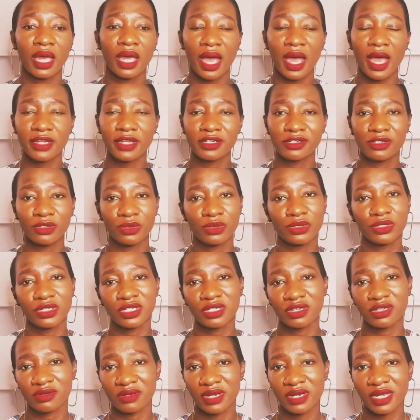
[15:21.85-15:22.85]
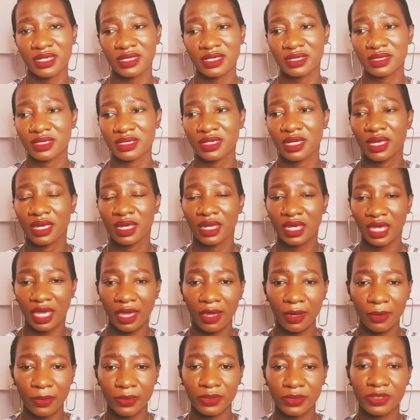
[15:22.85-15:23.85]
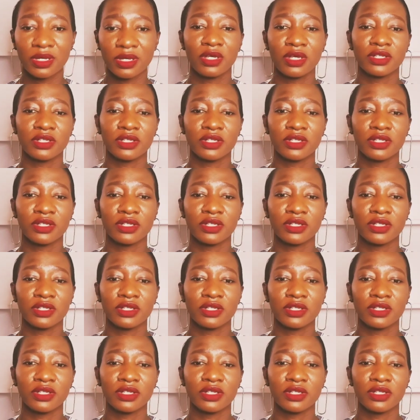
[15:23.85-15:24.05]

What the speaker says: and don't create chaos.